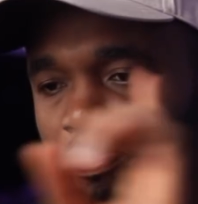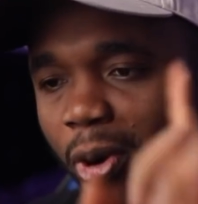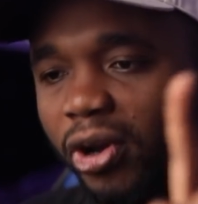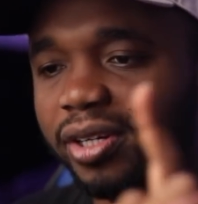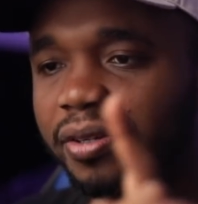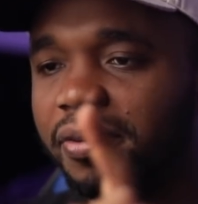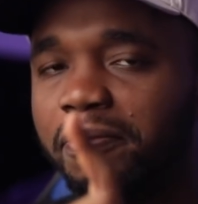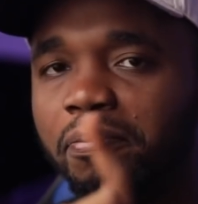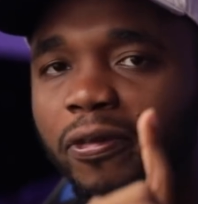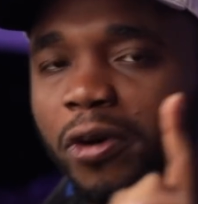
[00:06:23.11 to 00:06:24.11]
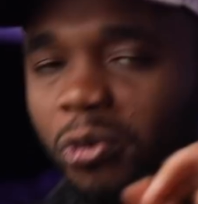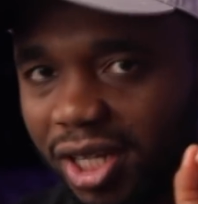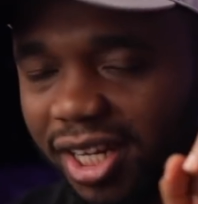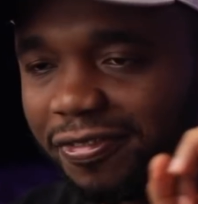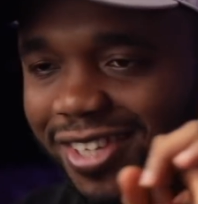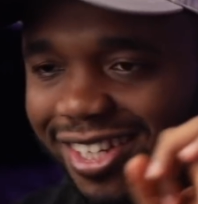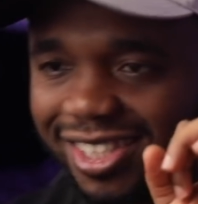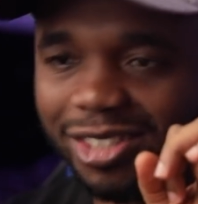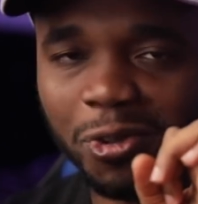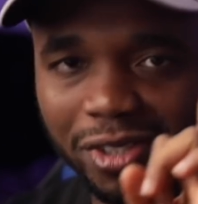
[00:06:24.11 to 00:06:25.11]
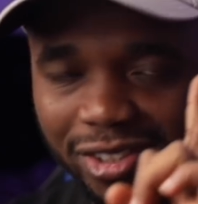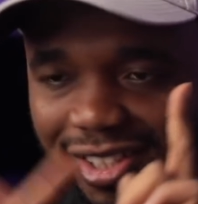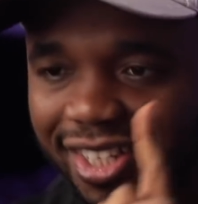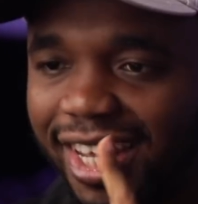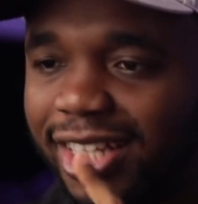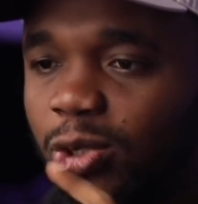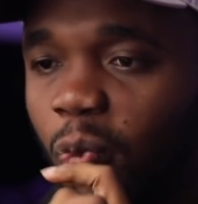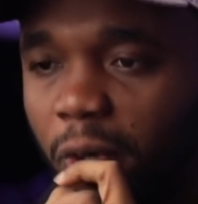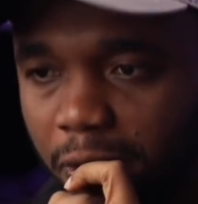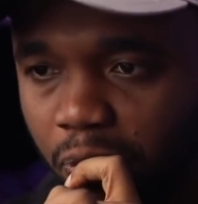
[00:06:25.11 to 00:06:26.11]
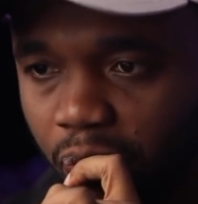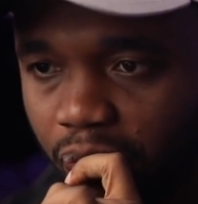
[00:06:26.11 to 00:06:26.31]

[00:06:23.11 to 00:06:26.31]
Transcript: But before we leave this to the next one,